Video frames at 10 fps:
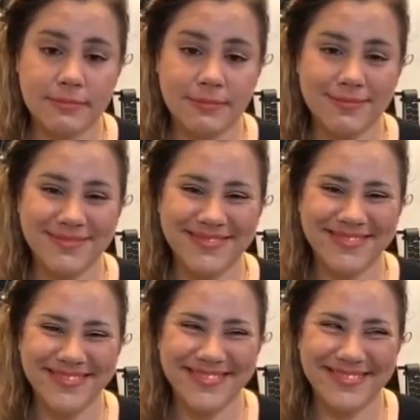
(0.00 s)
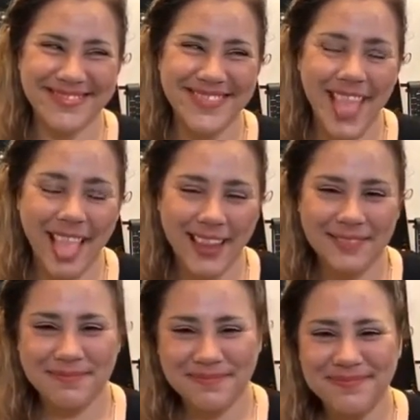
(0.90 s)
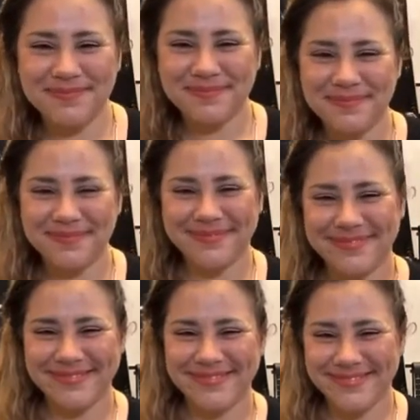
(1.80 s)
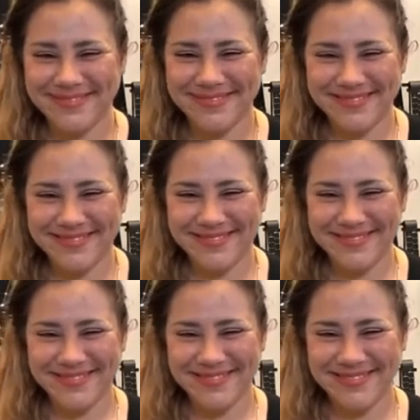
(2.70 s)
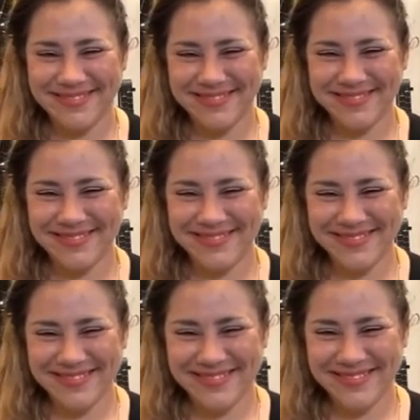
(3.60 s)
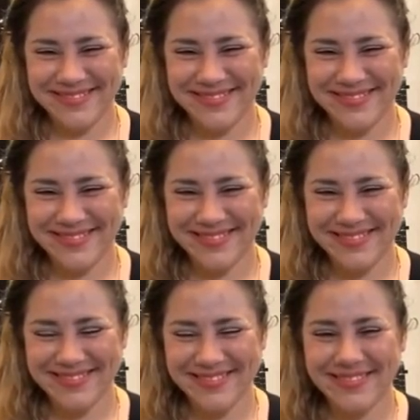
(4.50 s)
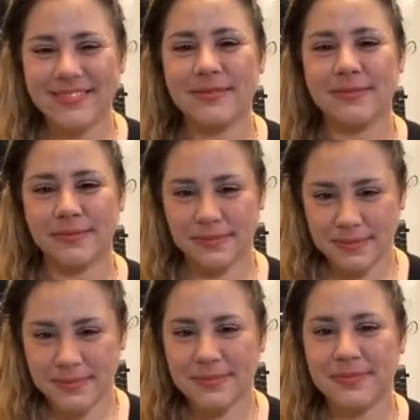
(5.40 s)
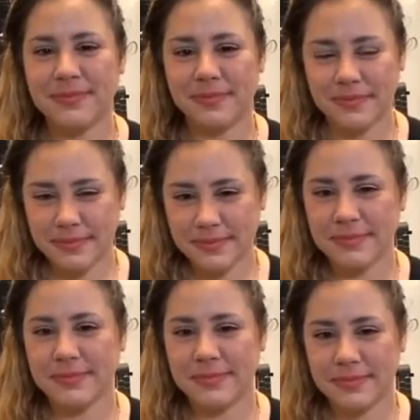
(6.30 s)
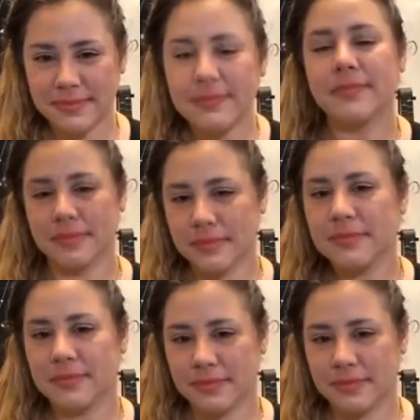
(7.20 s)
(silent)